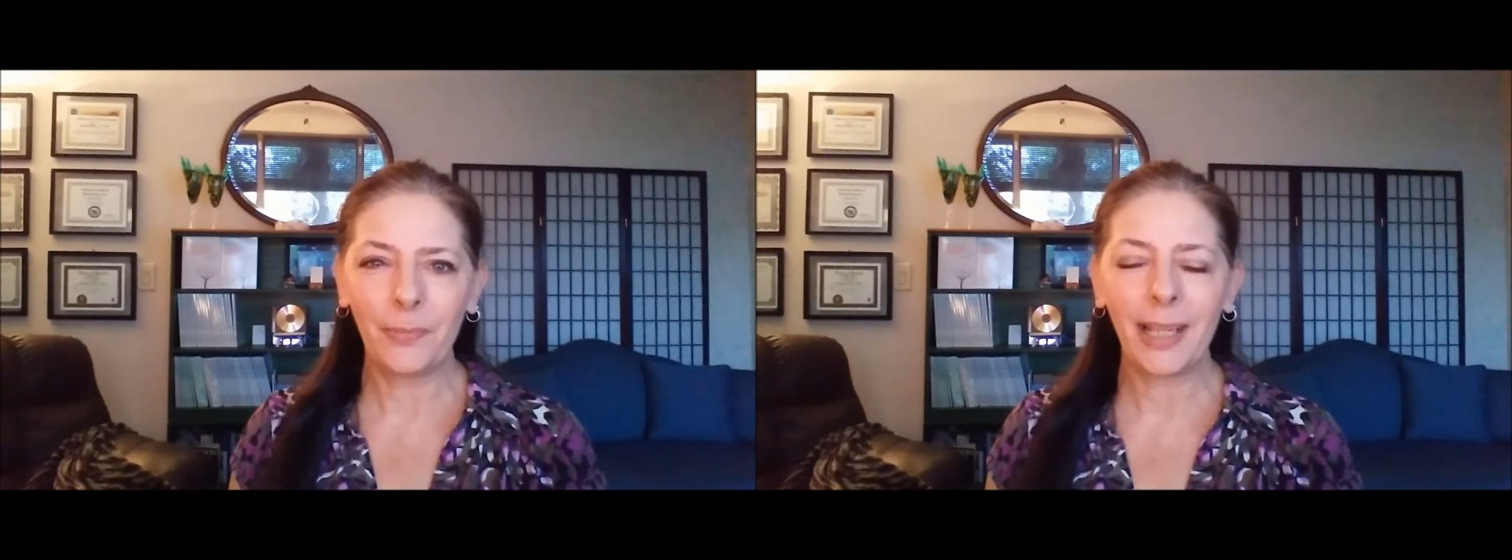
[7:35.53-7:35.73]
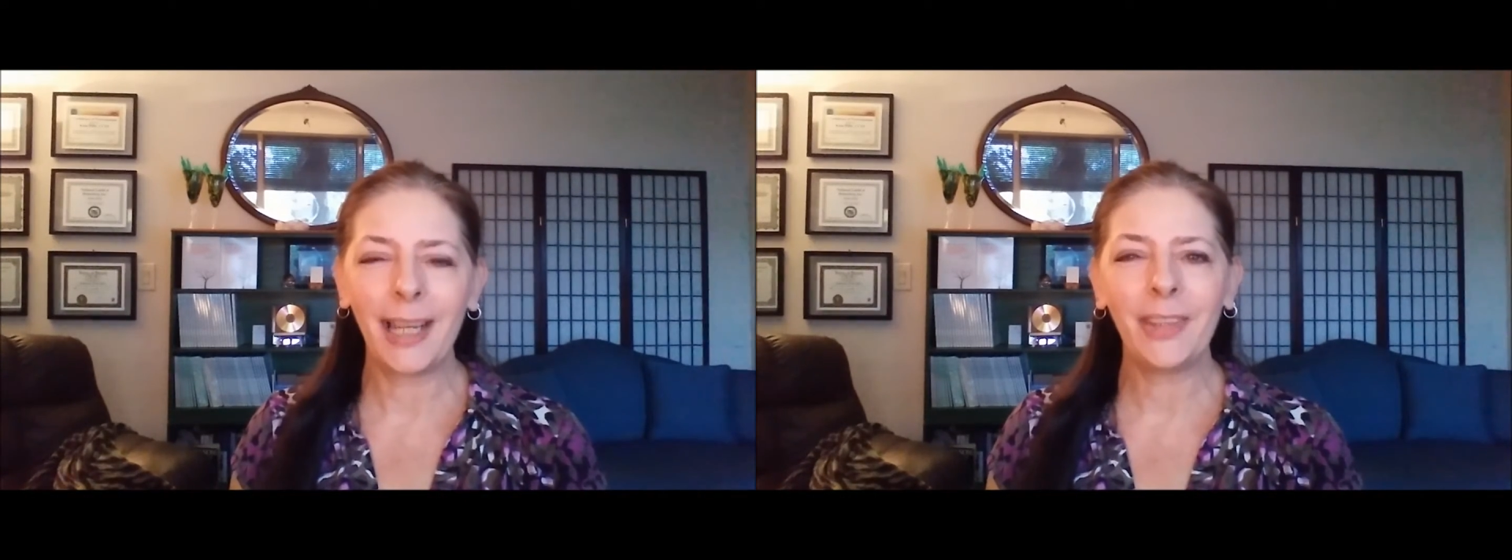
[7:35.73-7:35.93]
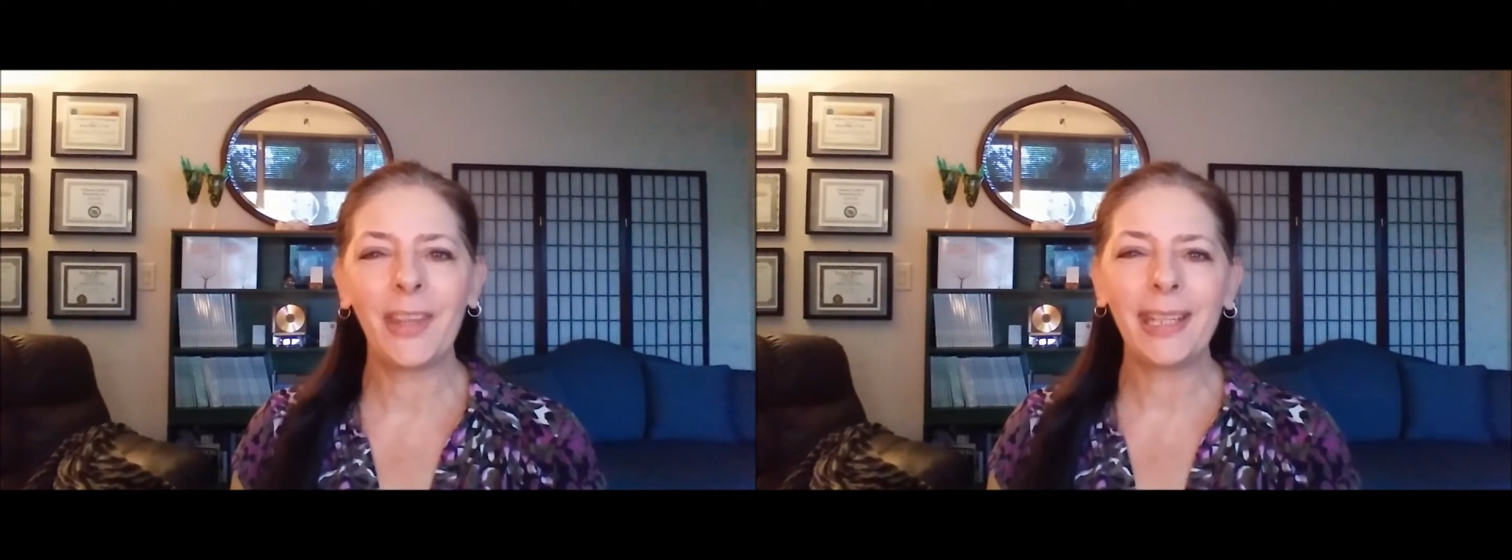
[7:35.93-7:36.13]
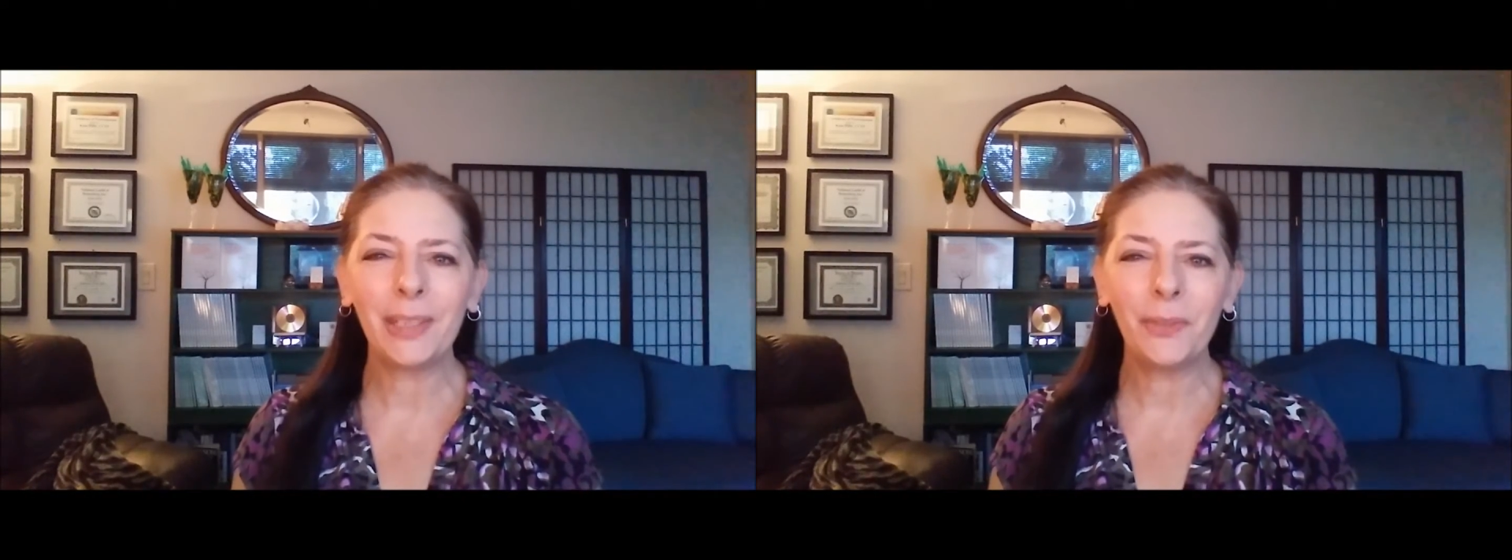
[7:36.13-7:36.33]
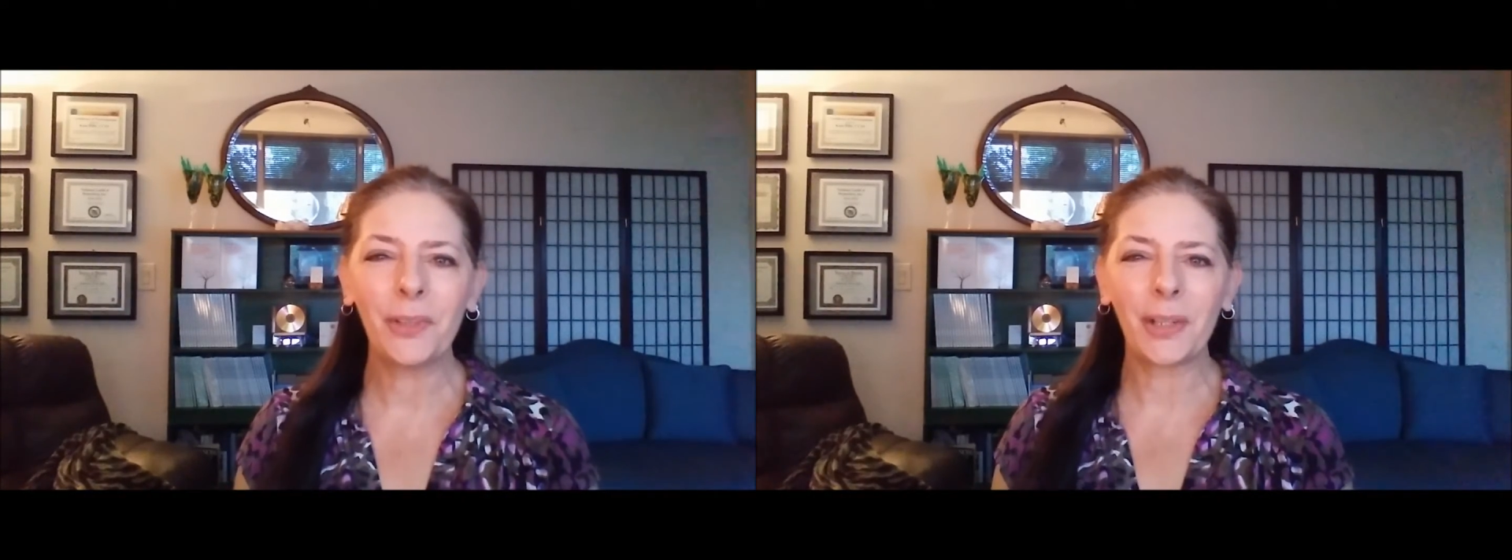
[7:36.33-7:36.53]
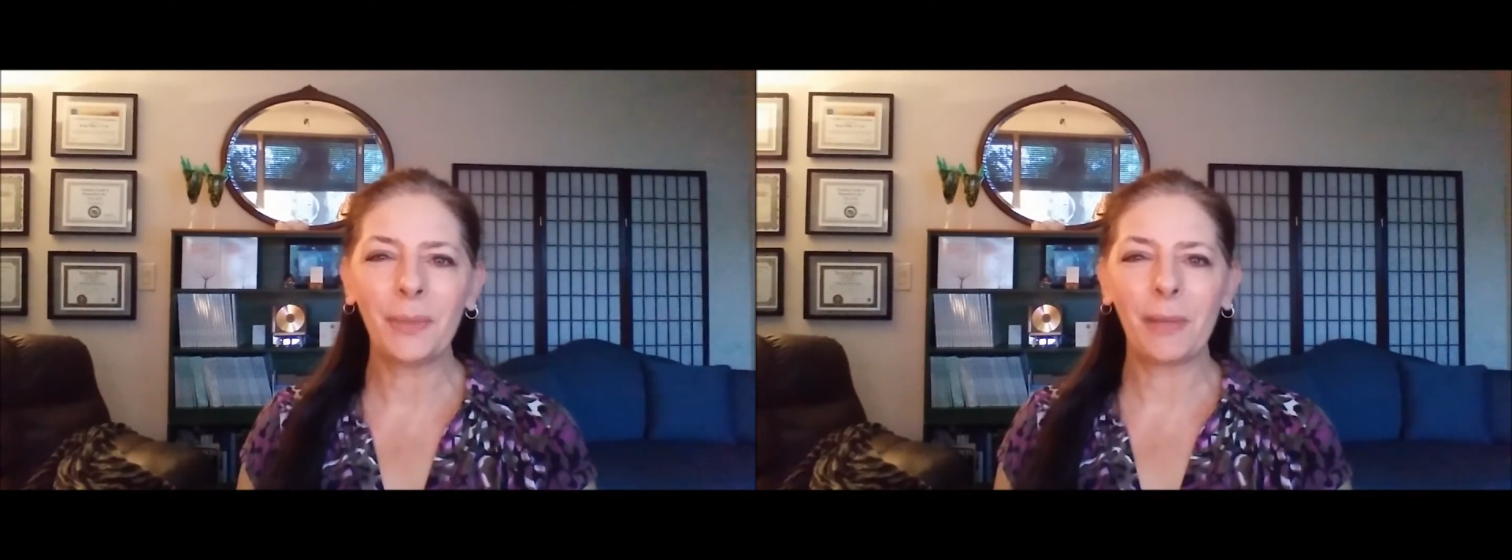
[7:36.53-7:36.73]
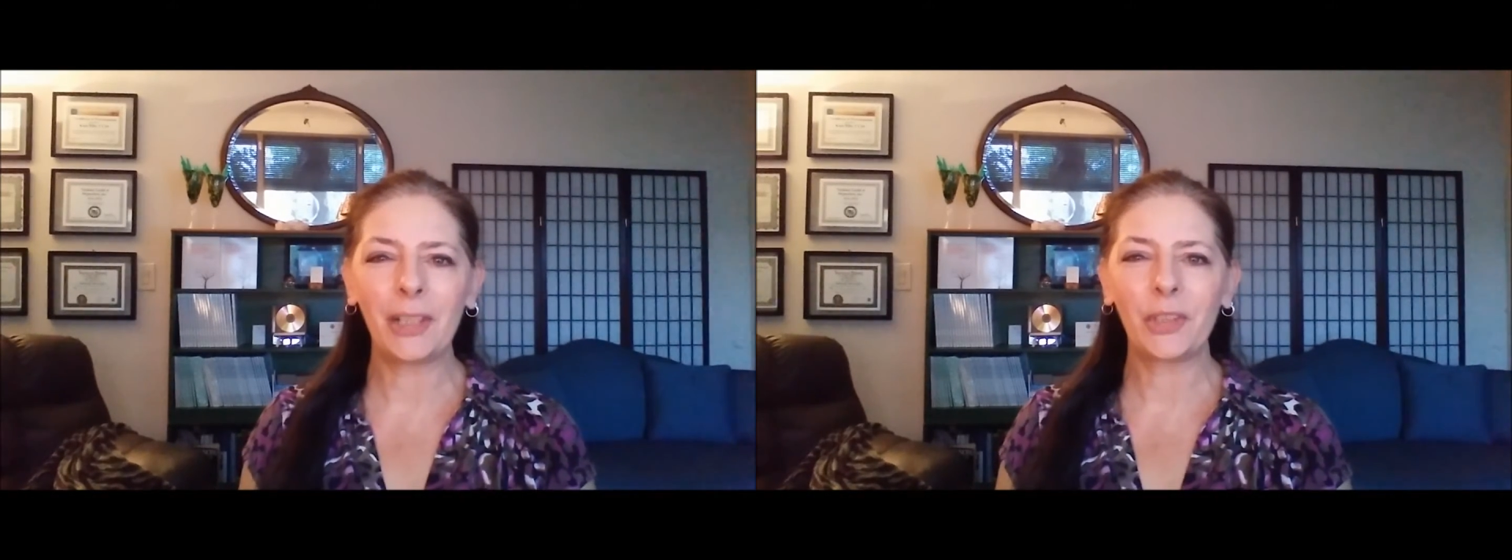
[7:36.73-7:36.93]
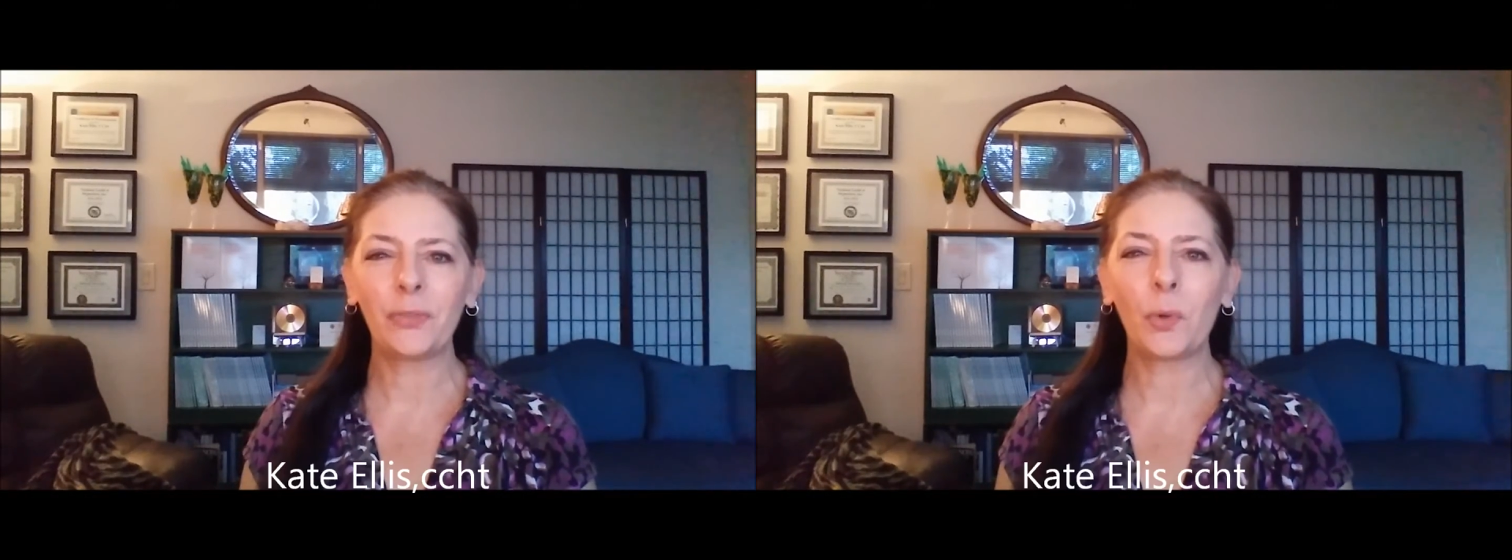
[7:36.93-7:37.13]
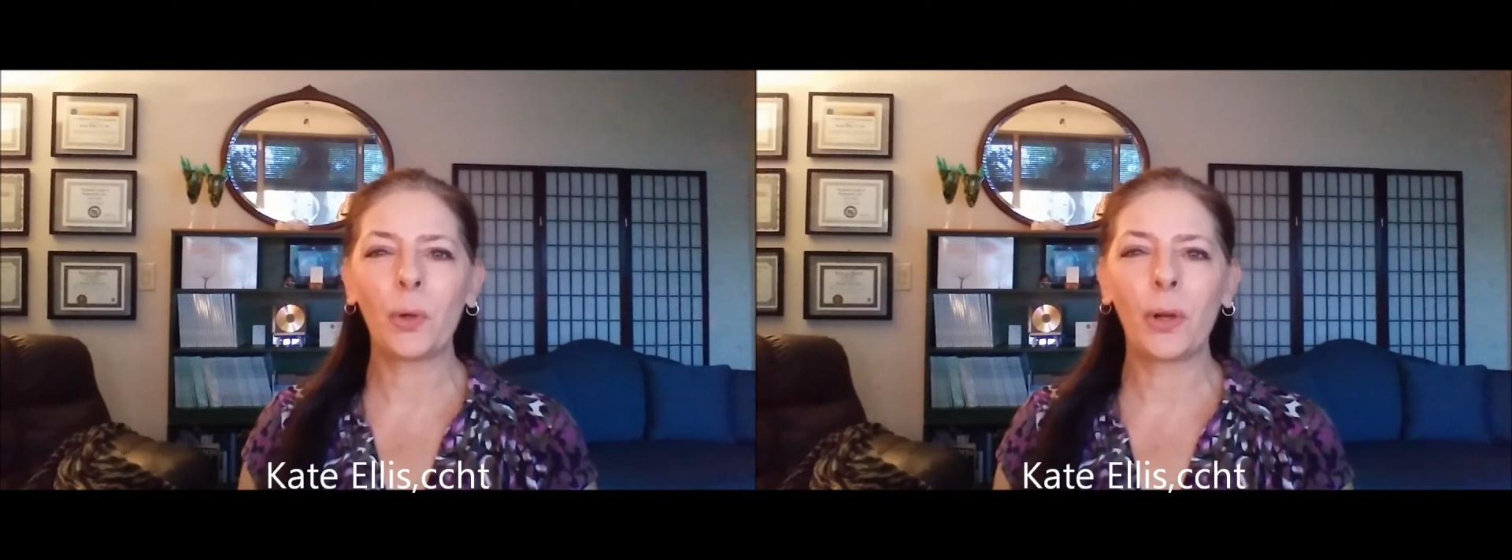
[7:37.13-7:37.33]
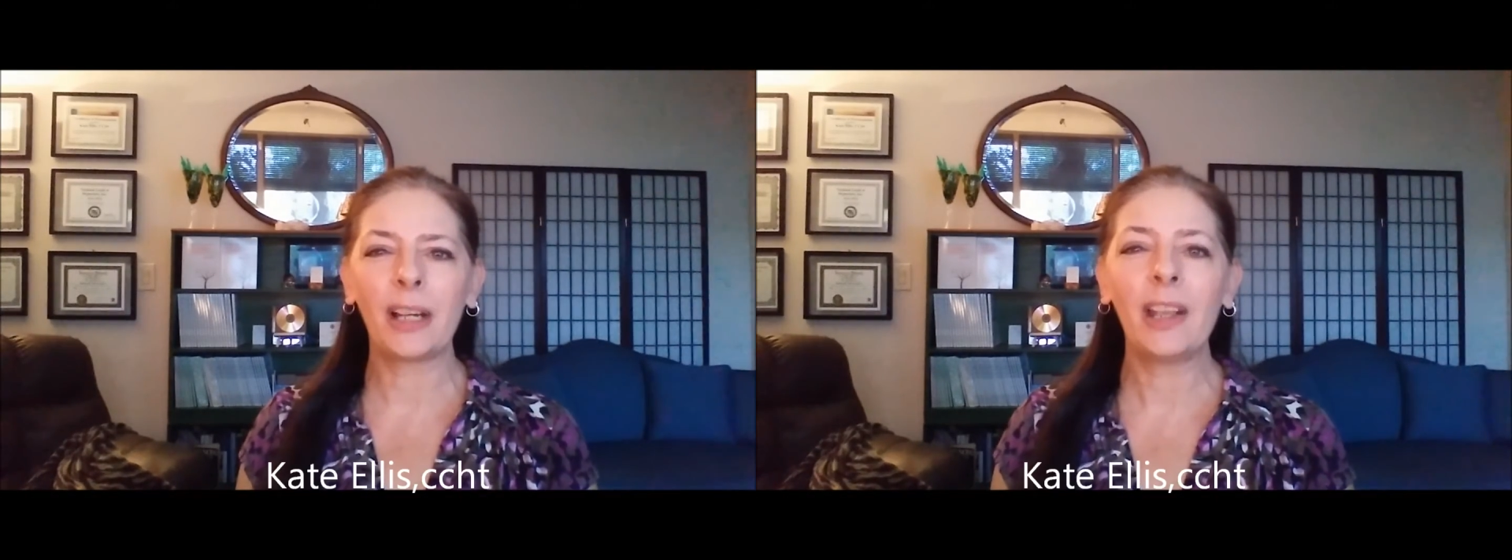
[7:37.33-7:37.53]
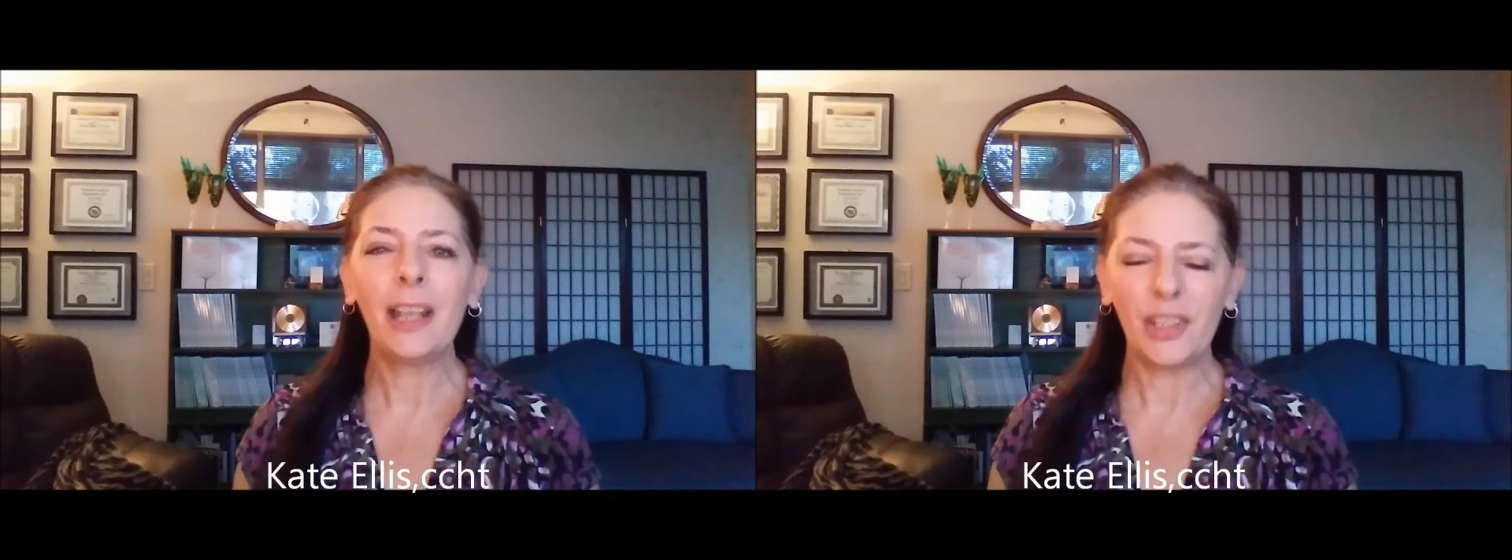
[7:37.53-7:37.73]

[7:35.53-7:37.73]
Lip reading: I thank you very much for